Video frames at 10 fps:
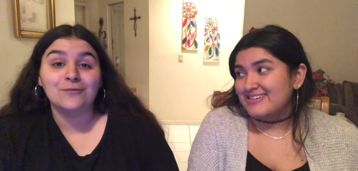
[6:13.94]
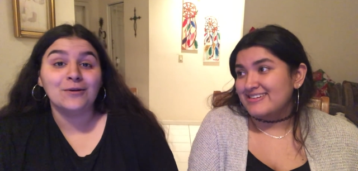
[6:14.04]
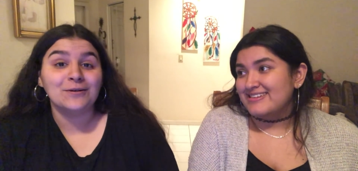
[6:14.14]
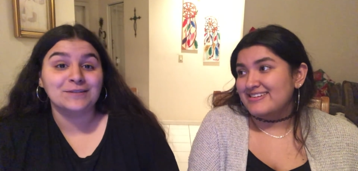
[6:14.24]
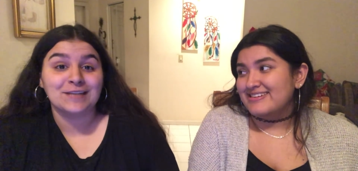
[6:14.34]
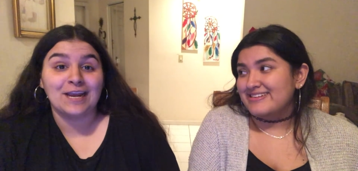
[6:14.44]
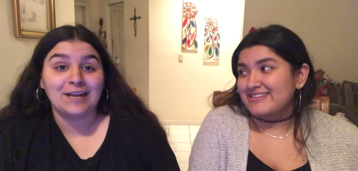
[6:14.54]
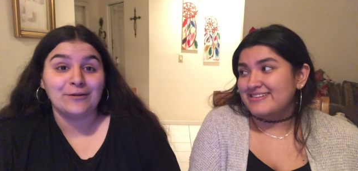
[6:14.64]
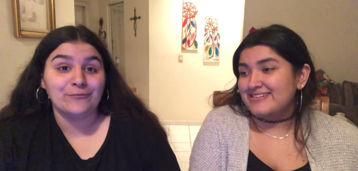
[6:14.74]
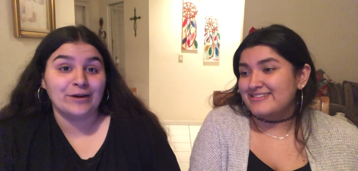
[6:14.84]
Speaker 1: roller
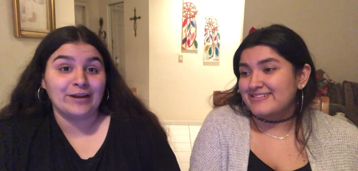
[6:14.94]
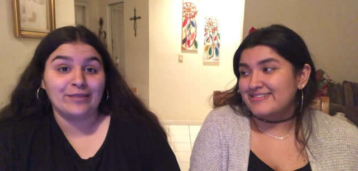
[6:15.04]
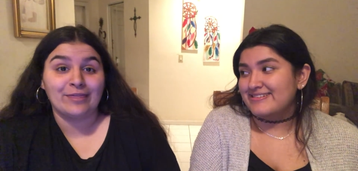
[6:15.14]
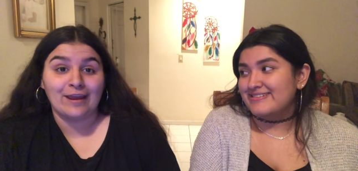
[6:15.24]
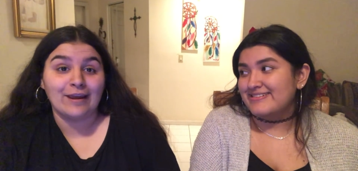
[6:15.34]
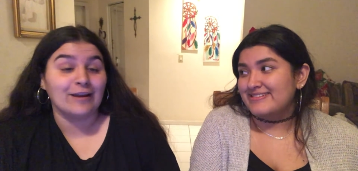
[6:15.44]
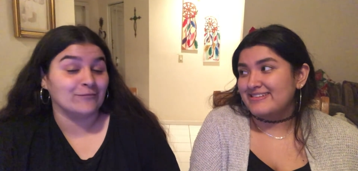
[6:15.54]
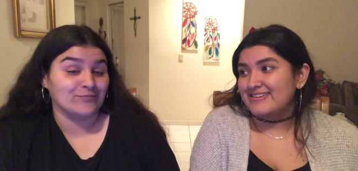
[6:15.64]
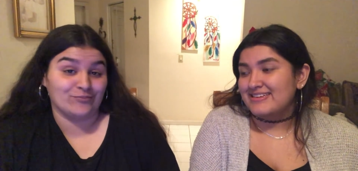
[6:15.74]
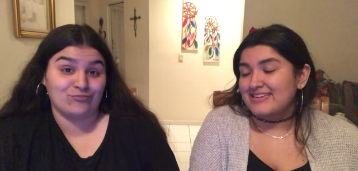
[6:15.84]
skating rink thing
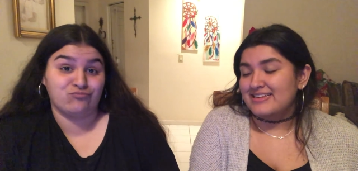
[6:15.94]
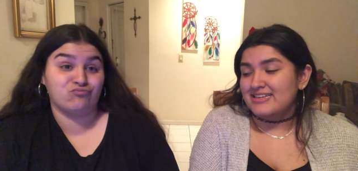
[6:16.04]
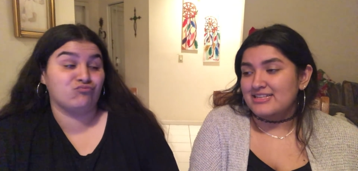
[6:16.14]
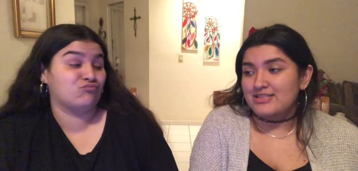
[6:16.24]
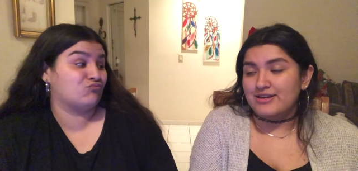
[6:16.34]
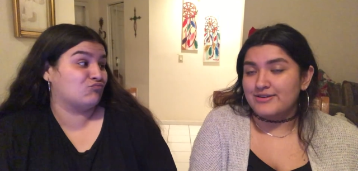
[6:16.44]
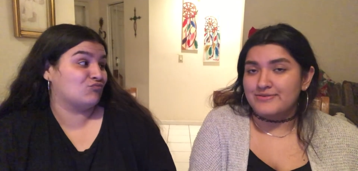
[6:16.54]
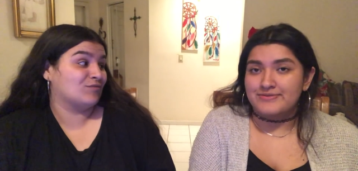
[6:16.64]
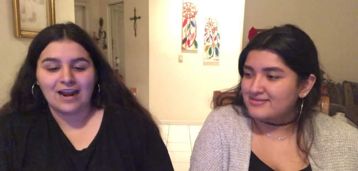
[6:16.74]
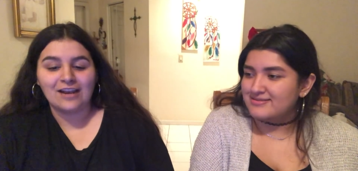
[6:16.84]
and
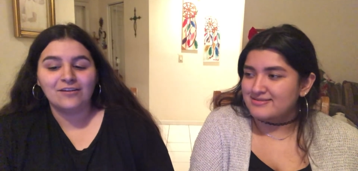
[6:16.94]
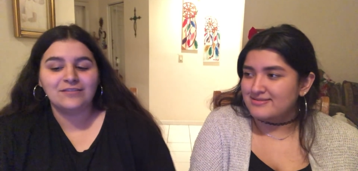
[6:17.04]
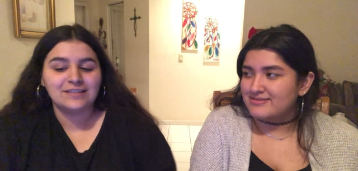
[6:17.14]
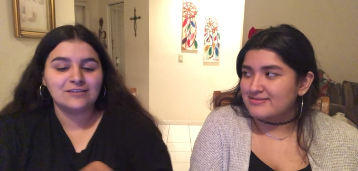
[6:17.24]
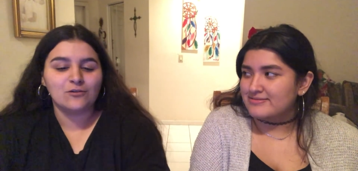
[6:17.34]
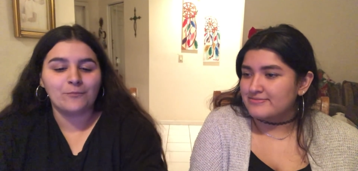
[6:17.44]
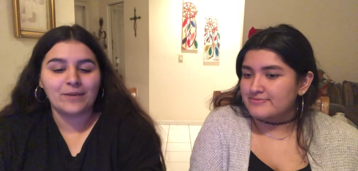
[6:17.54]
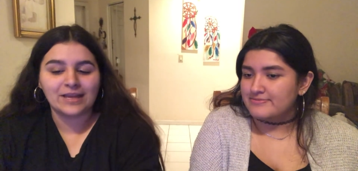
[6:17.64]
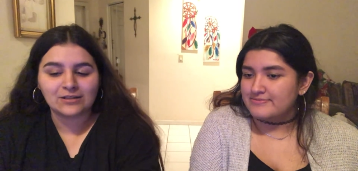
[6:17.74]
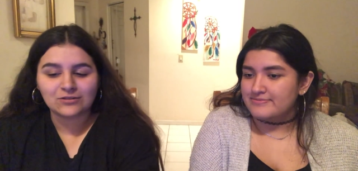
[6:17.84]
no. I love these little
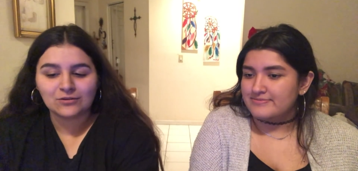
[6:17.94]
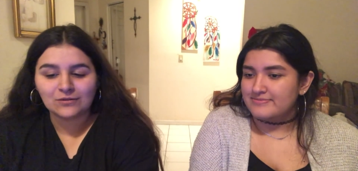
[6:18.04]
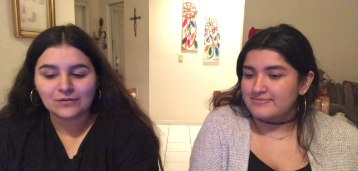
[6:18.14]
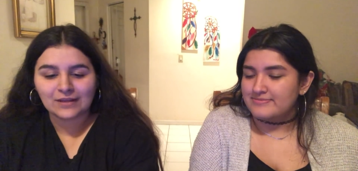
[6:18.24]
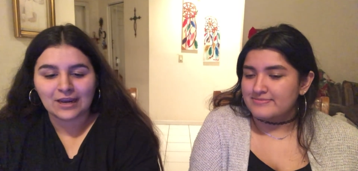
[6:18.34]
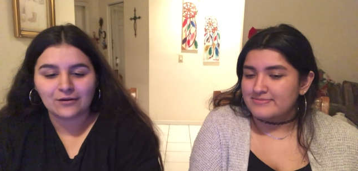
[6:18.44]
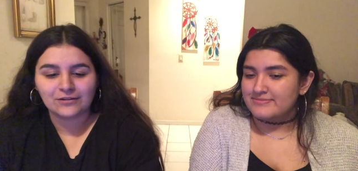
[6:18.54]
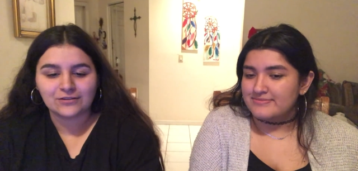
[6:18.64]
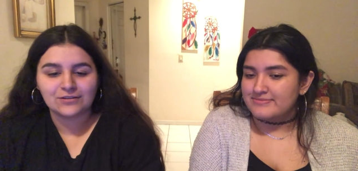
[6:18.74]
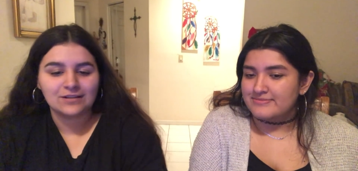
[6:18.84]
pixel
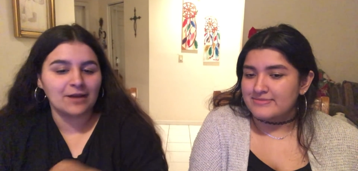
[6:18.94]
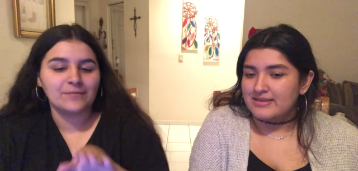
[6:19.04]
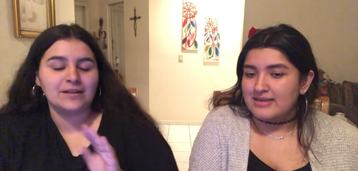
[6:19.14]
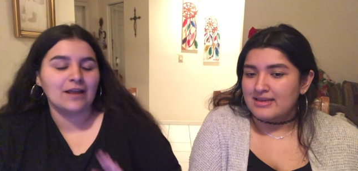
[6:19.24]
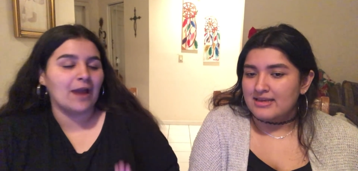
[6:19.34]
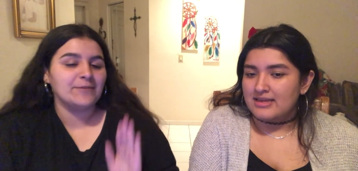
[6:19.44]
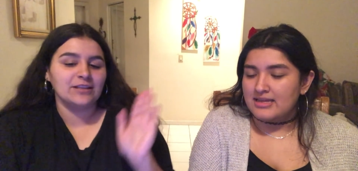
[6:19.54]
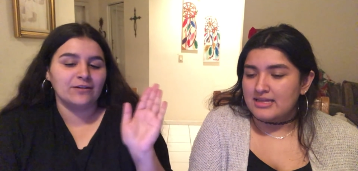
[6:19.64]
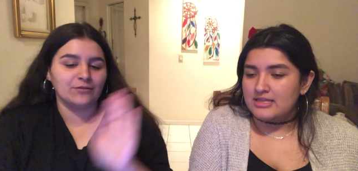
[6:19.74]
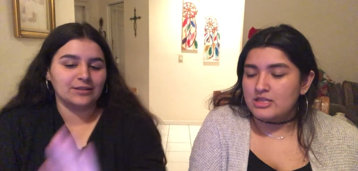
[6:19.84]
characters. I'm in I'm
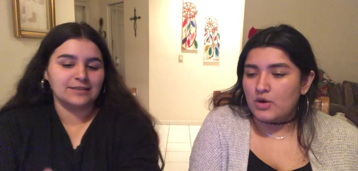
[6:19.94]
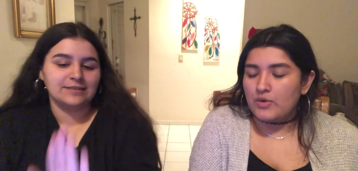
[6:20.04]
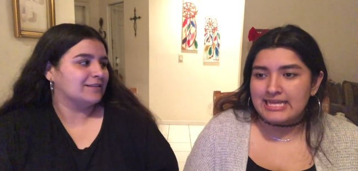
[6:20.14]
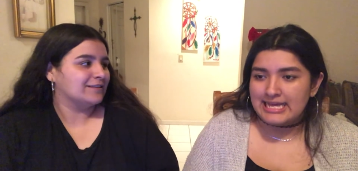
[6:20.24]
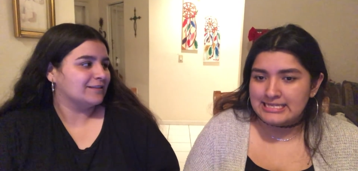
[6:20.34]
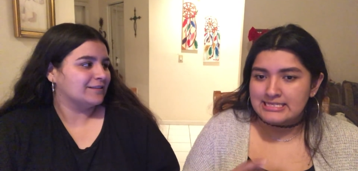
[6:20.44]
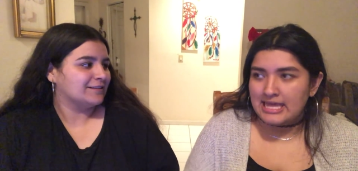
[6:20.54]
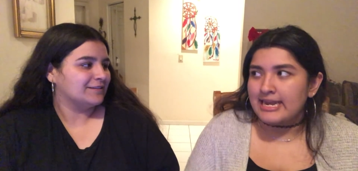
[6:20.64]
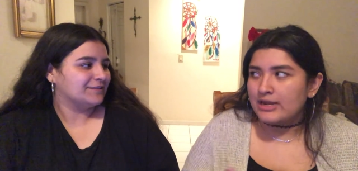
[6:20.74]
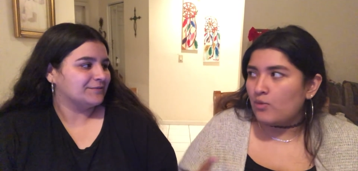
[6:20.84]
in love
Speaker 2: with no, this. No,
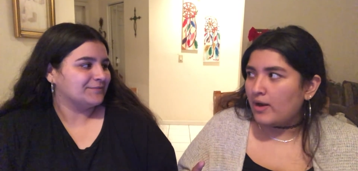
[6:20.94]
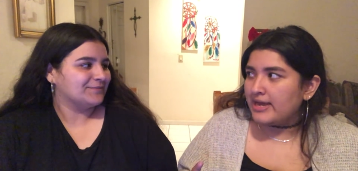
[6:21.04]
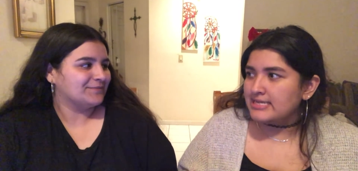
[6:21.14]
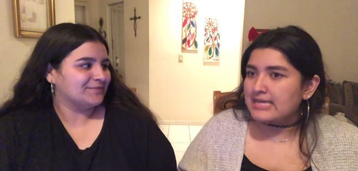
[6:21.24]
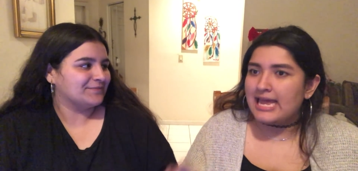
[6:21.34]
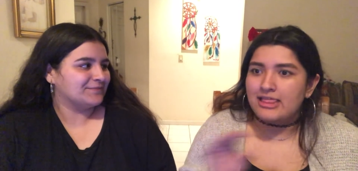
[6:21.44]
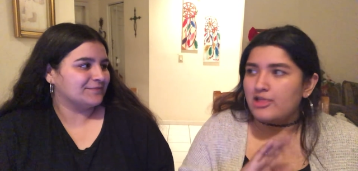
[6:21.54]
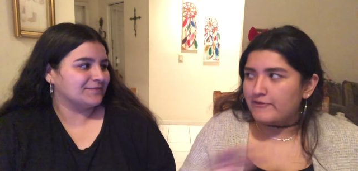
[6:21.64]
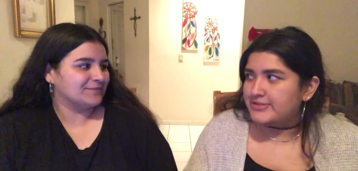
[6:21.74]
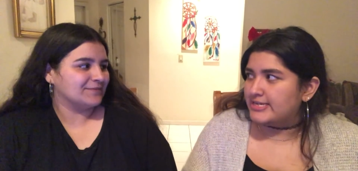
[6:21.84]
aesthetic wise, I
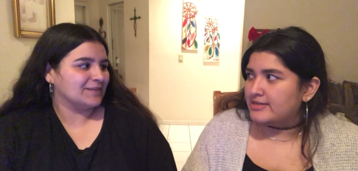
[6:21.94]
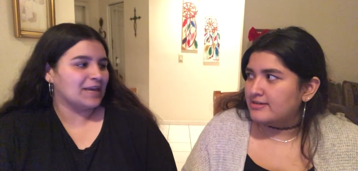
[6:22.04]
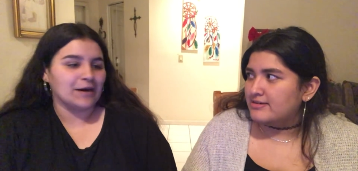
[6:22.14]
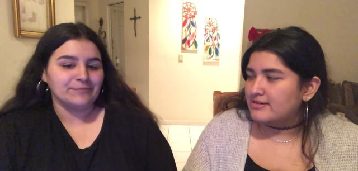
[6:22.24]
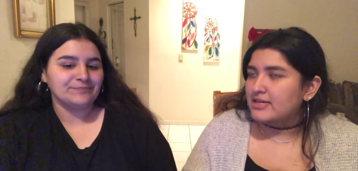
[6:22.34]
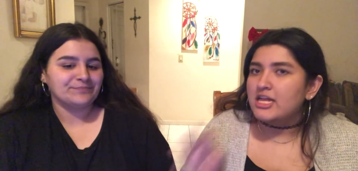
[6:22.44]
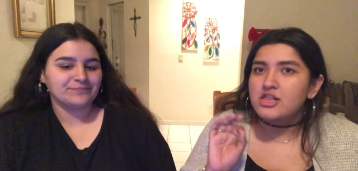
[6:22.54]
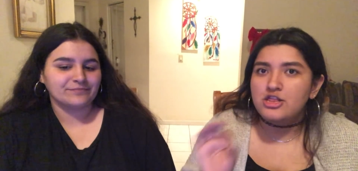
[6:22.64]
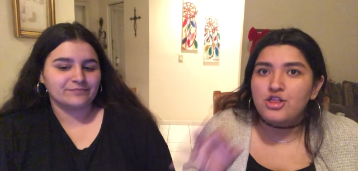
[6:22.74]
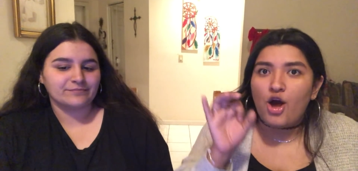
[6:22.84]
loved it. Yeah.
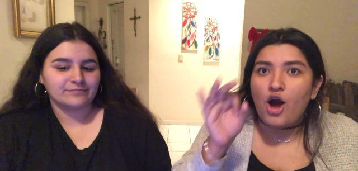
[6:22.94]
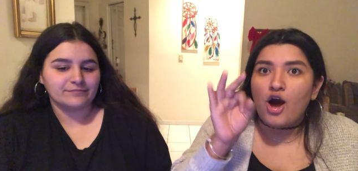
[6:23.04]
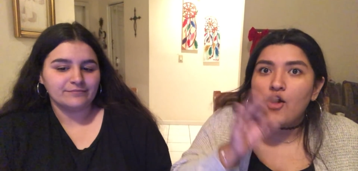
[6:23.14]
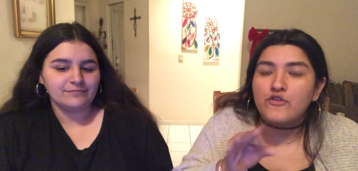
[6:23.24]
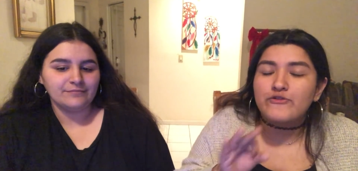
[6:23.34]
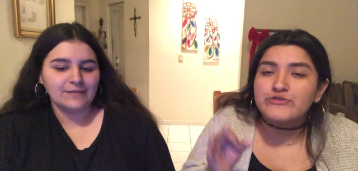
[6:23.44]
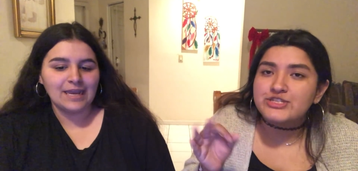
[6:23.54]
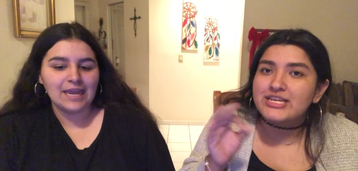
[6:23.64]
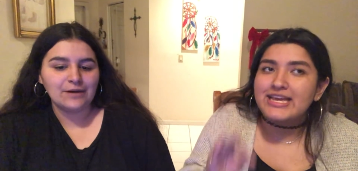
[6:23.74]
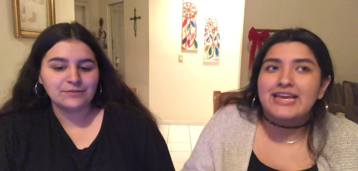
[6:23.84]

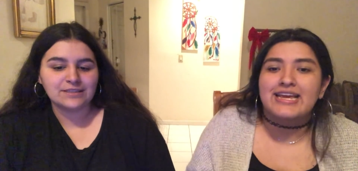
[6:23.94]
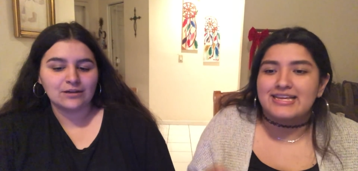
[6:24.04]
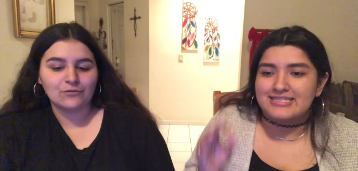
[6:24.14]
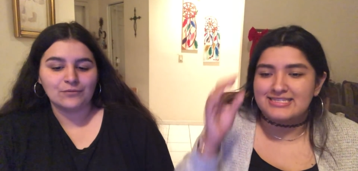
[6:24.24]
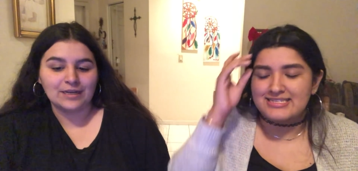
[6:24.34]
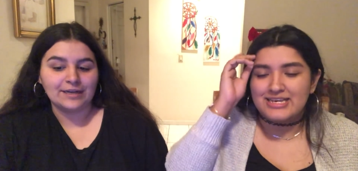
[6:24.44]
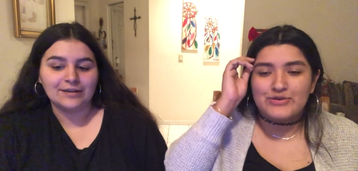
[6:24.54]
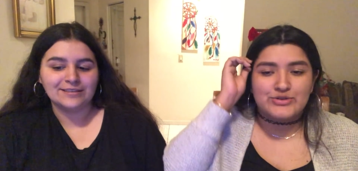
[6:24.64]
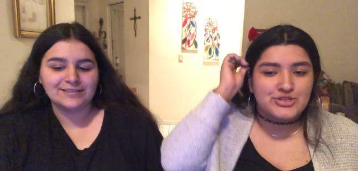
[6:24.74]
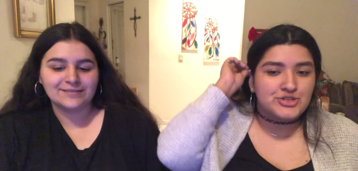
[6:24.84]
Loved it. It was really
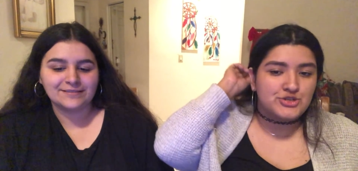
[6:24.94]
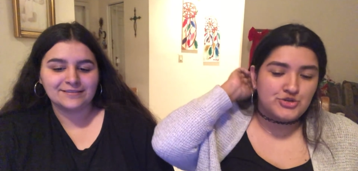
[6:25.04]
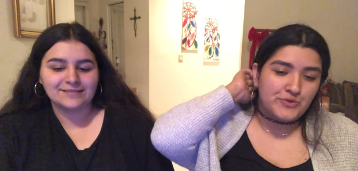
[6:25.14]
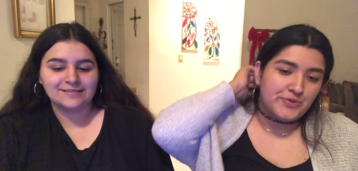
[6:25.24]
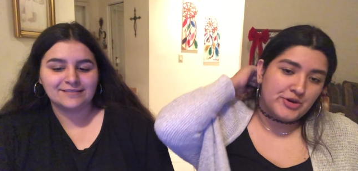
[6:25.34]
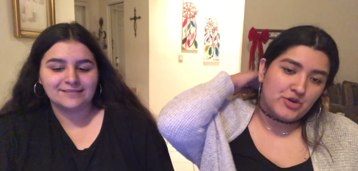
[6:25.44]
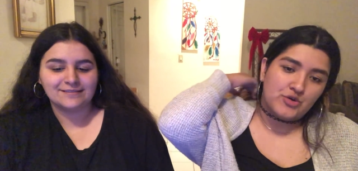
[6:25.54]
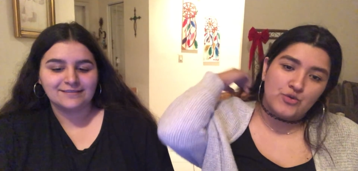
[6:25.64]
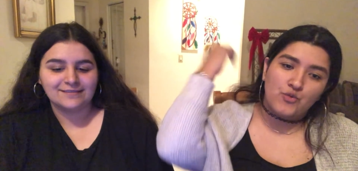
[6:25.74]
good. It was super